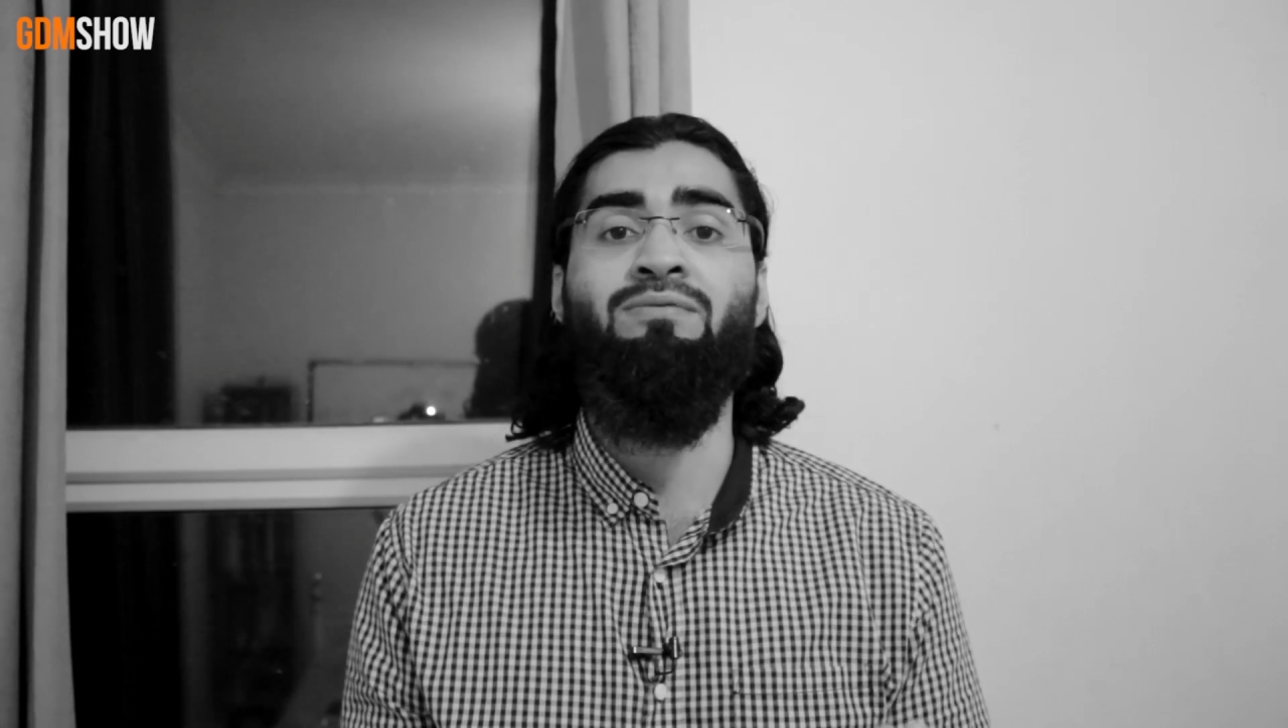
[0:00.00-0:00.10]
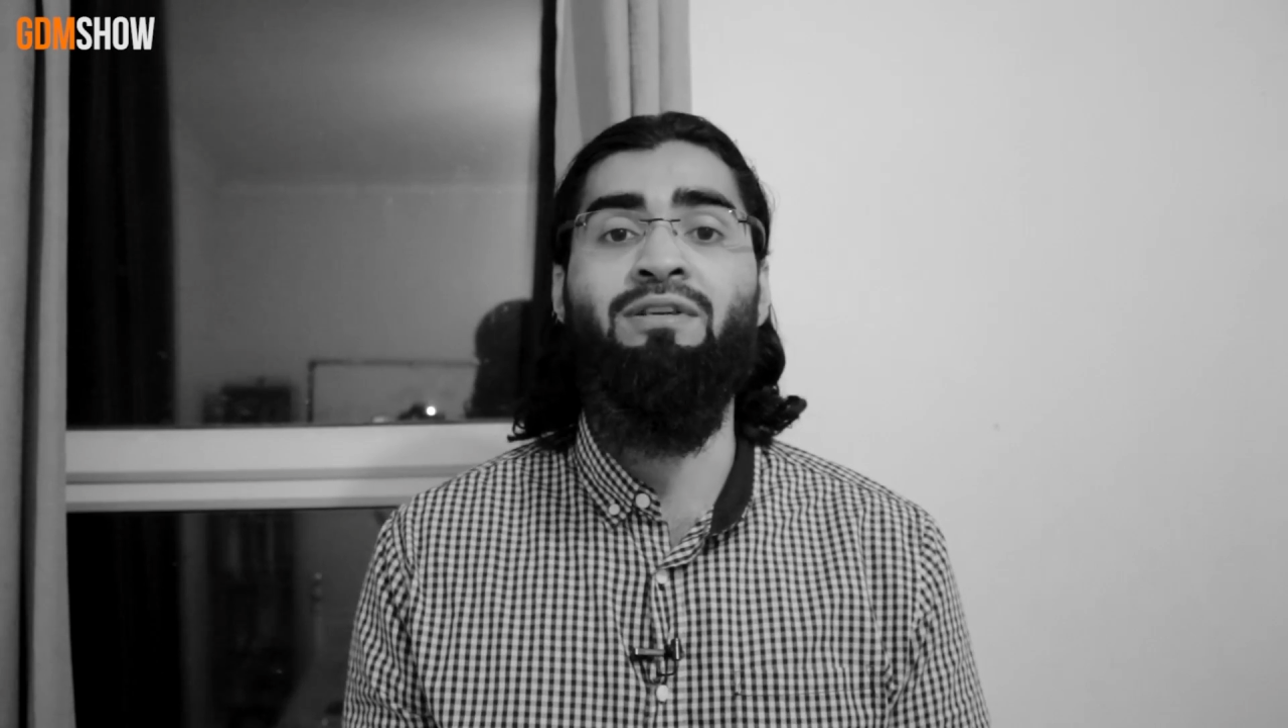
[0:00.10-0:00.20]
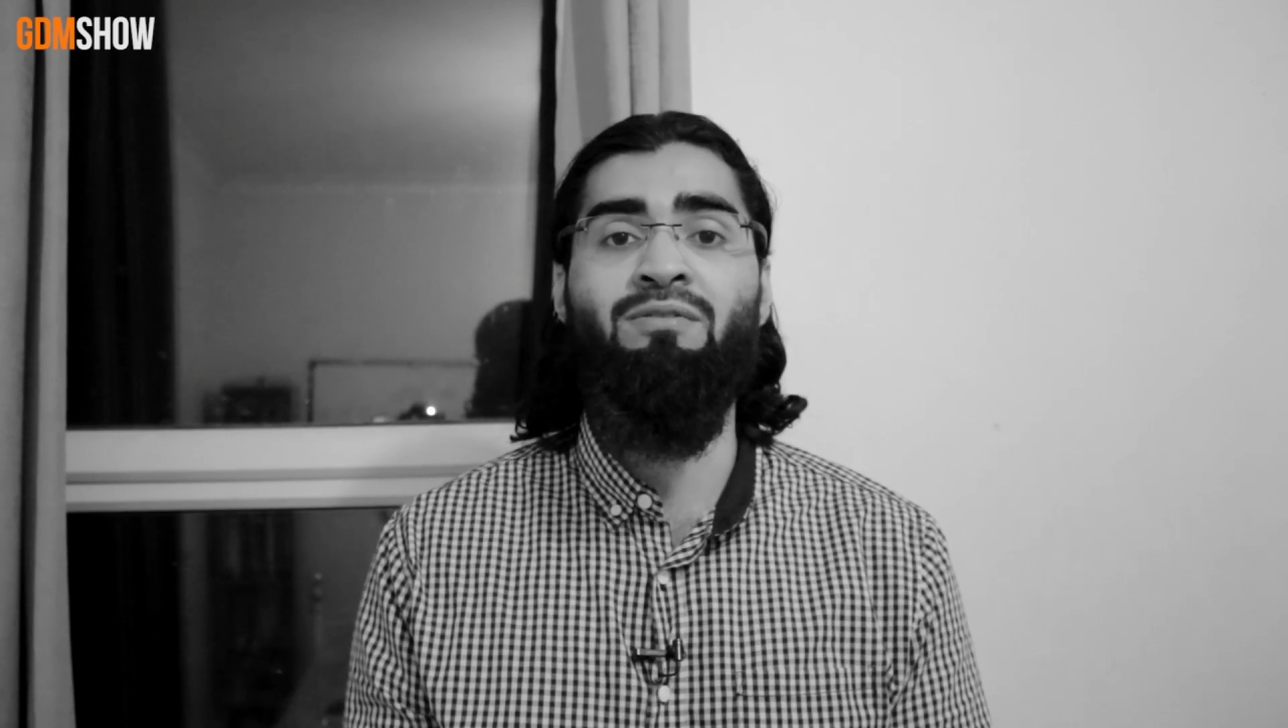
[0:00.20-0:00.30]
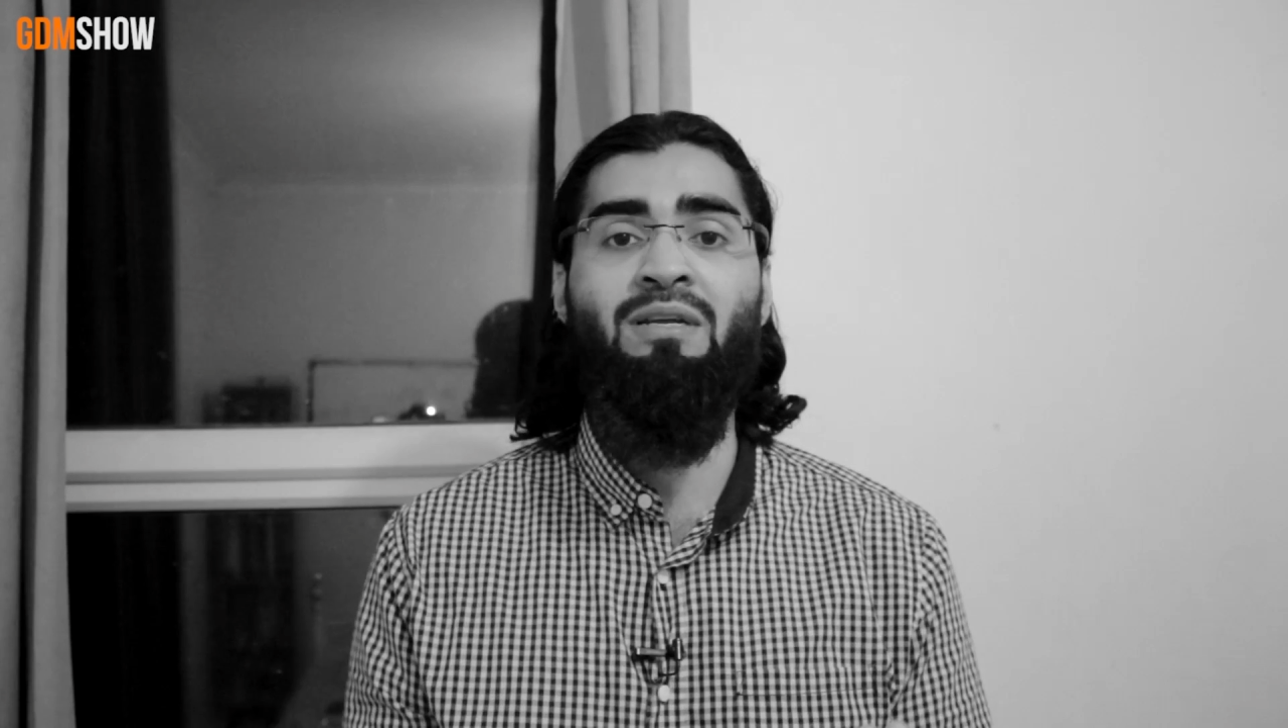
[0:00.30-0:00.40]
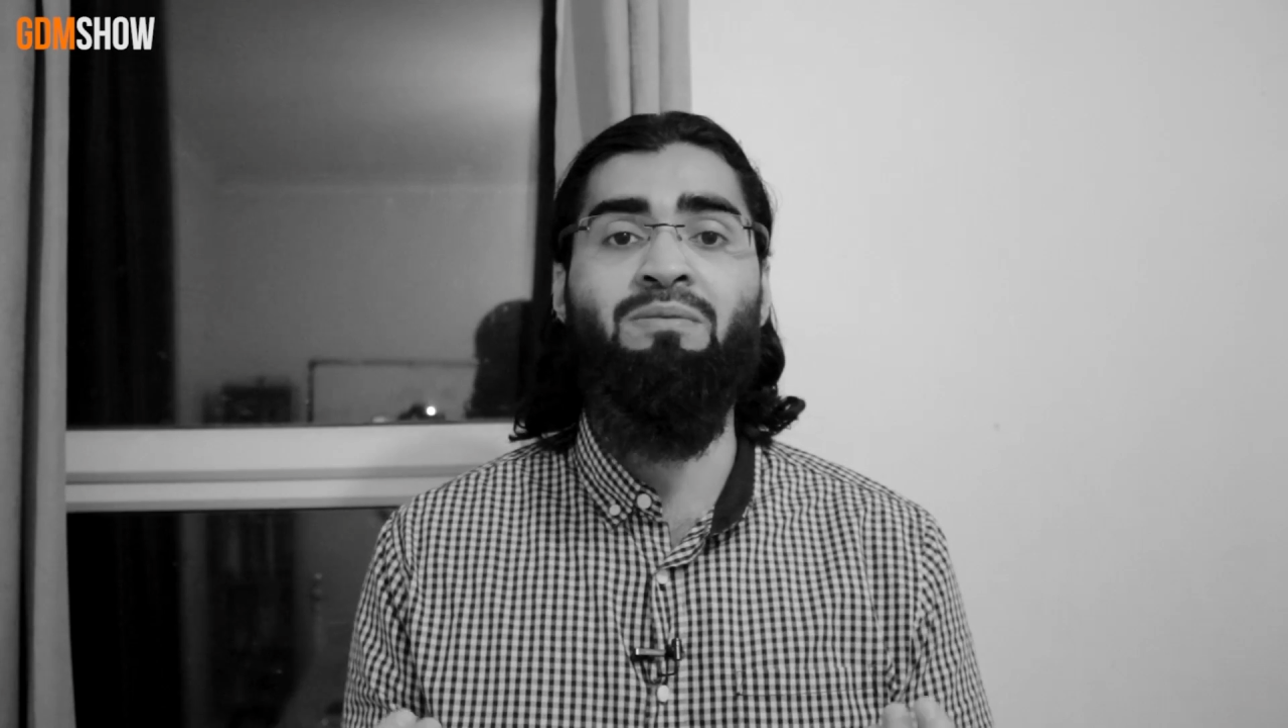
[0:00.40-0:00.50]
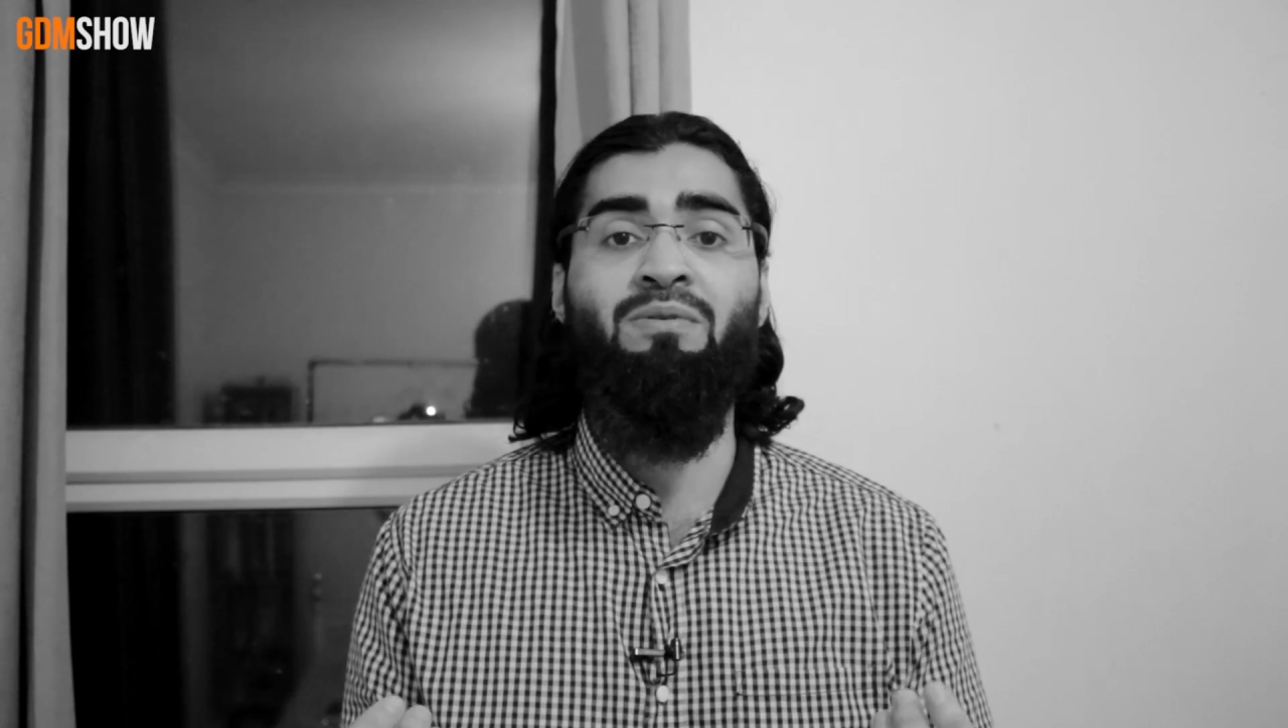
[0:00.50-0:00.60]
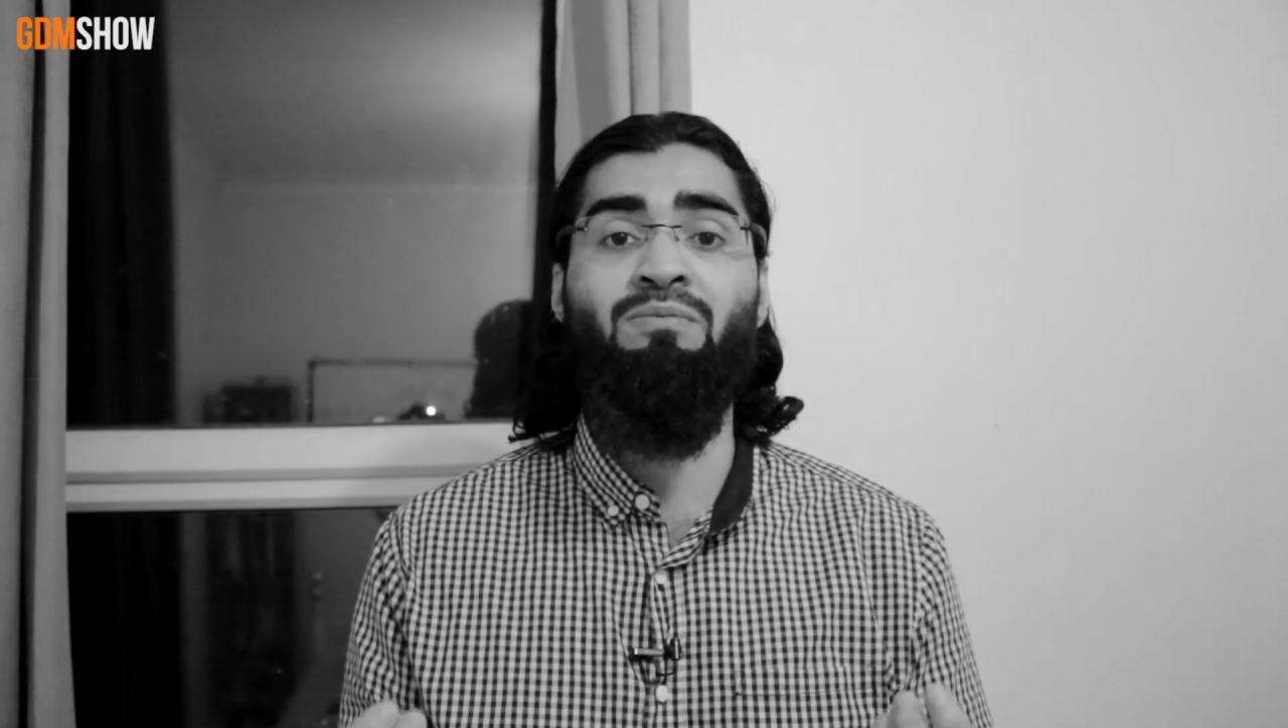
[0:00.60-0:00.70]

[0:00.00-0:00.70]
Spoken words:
rearrangement